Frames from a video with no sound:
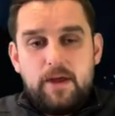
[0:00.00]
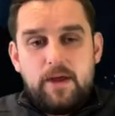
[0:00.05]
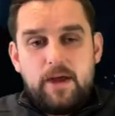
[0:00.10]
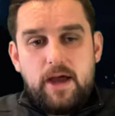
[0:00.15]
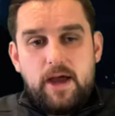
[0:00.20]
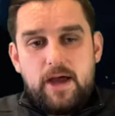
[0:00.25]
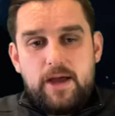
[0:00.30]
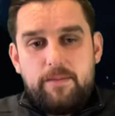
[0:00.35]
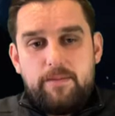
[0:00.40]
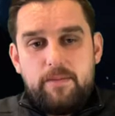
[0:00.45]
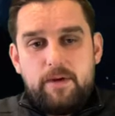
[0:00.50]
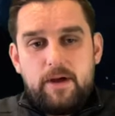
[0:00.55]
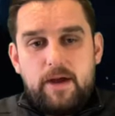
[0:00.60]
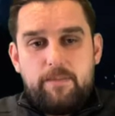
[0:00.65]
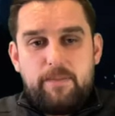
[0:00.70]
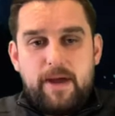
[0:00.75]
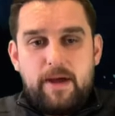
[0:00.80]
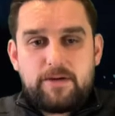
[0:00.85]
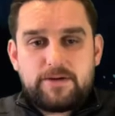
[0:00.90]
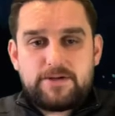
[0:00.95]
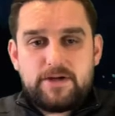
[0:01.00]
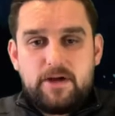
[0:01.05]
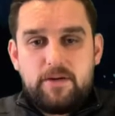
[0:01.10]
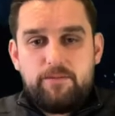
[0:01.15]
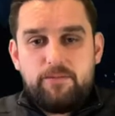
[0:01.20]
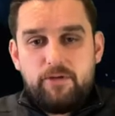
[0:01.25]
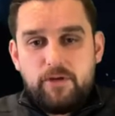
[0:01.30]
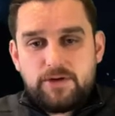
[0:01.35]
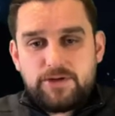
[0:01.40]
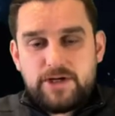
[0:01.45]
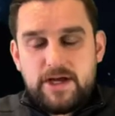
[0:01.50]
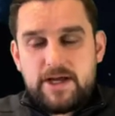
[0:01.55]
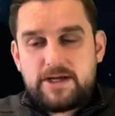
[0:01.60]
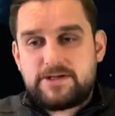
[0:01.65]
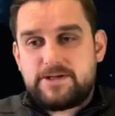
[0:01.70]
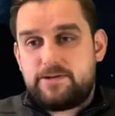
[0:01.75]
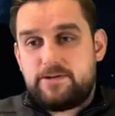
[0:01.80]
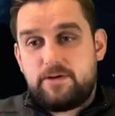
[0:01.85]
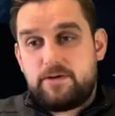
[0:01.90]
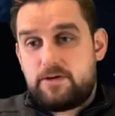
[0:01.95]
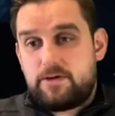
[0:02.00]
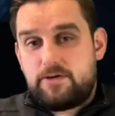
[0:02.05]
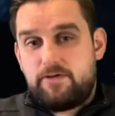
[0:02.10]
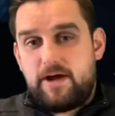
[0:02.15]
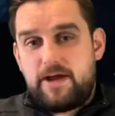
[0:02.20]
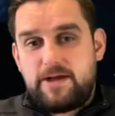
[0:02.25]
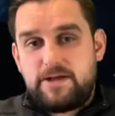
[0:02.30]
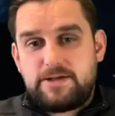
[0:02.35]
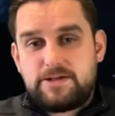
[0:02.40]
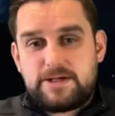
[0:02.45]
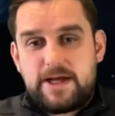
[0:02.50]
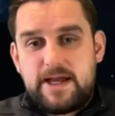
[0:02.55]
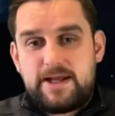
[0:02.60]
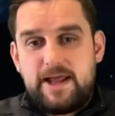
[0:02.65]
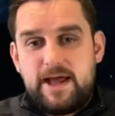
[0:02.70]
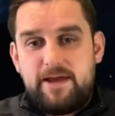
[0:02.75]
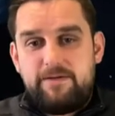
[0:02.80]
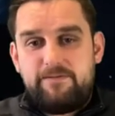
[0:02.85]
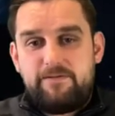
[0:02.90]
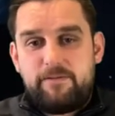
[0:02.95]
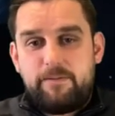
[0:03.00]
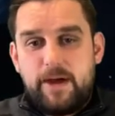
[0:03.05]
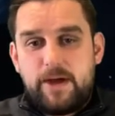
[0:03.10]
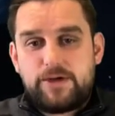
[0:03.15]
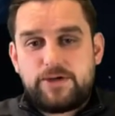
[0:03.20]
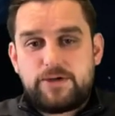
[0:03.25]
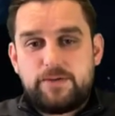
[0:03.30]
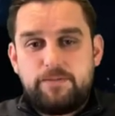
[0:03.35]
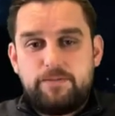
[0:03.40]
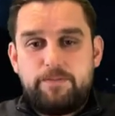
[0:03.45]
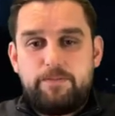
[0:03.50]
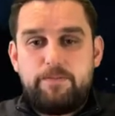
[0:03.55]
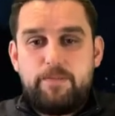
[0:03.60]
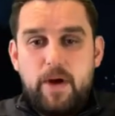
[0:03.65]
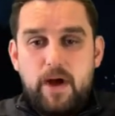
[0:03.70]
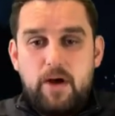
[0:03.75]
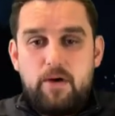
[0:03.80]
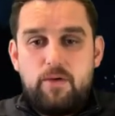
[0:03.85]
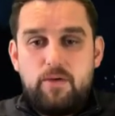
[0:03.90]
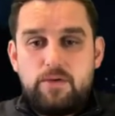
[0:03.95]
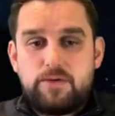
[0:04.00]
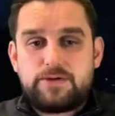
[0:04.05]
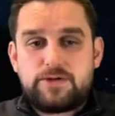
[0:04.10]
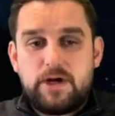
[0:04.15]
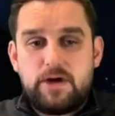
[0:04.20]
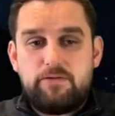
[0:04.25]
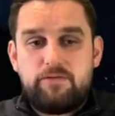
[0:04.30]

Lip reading: about certain projects, and great, take that information, but also